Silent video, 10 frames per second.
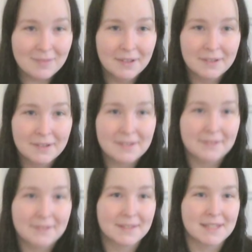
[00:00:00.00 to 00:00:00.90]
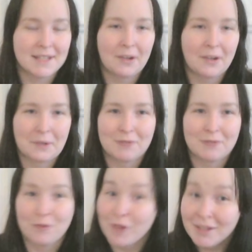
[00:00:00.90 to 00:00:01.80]
since I got it
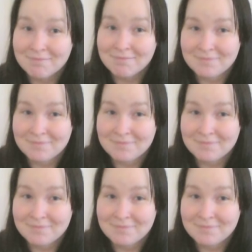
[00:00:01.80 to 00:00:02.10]
for free.